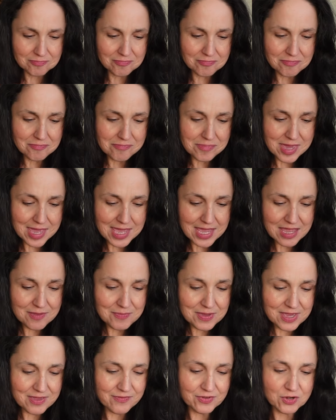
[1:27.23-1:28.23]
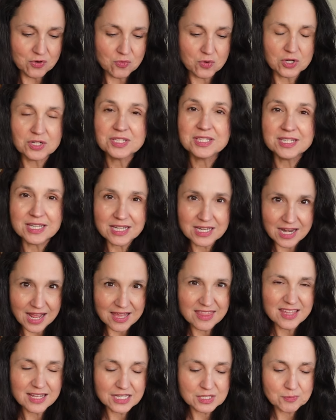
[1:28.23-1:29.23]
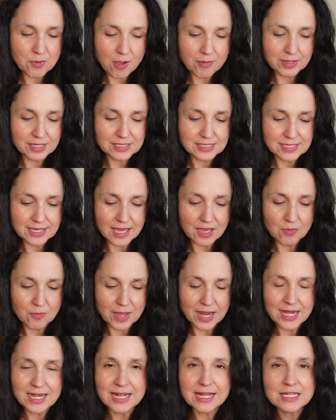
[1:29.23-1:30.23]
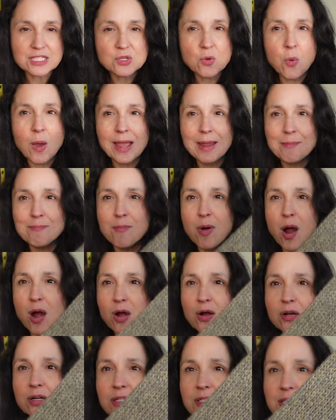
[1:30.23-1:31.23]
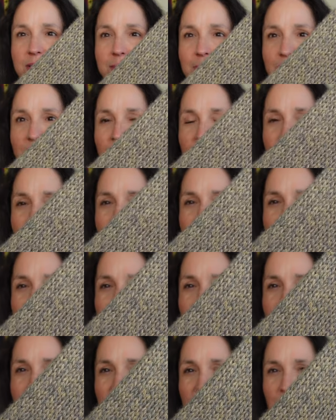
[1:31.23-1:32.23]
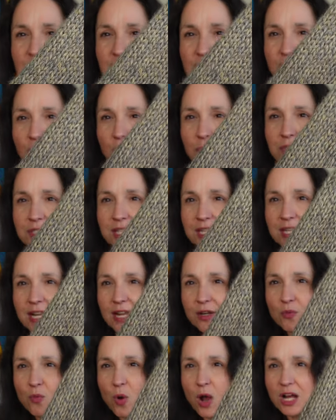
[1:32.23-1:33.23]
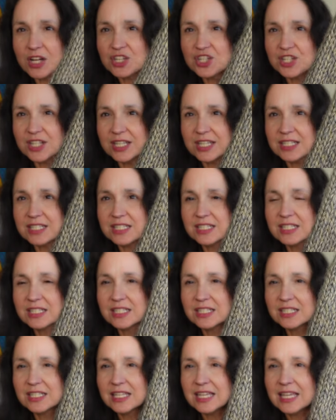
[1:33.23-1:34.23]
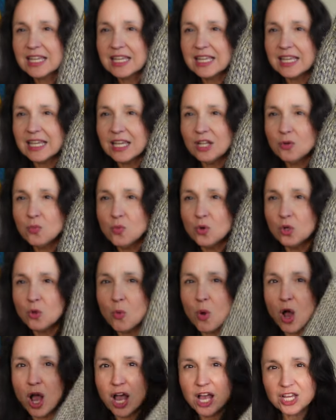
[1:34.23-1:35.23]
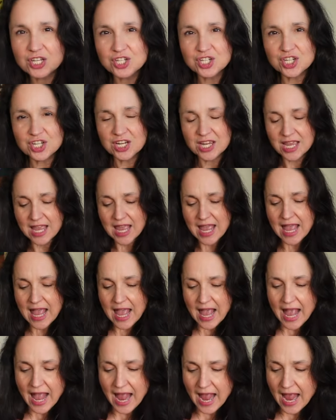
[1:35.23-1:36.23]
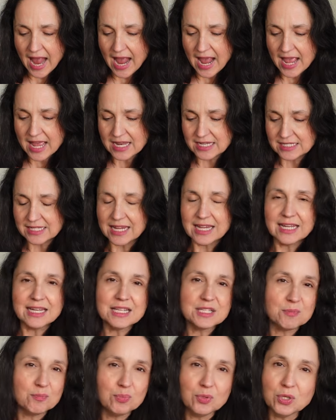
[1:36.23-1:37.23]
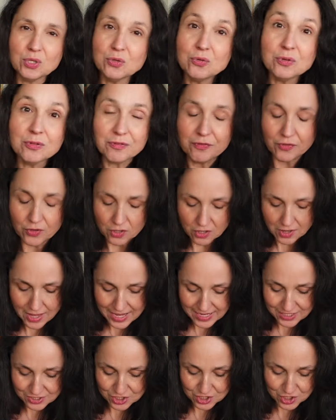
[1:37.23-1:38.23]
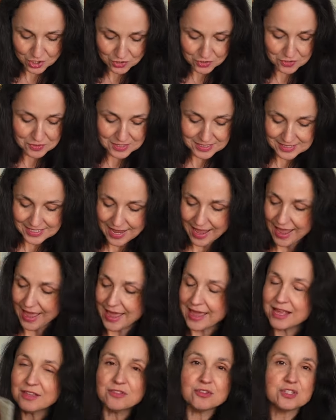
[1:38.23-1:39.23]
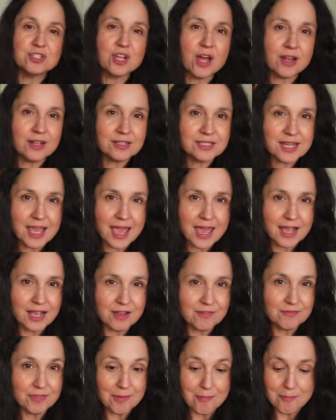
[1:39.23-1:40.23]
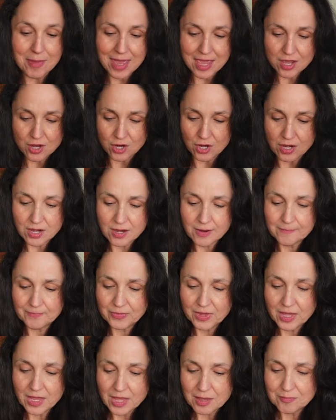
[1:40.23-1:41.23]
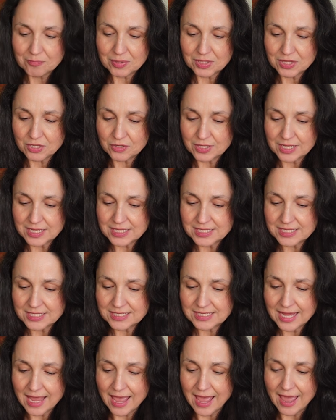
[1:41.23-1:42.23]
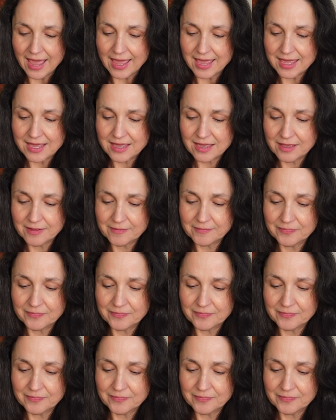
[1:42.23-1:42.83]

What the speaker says: maybe even a worsted. I think it's probably a DK weight. It's quite marled. I have soaked it and washed it in wool wash, and it is beautiful. I can show you the tag. There's not a tag of the maker, but there is a tag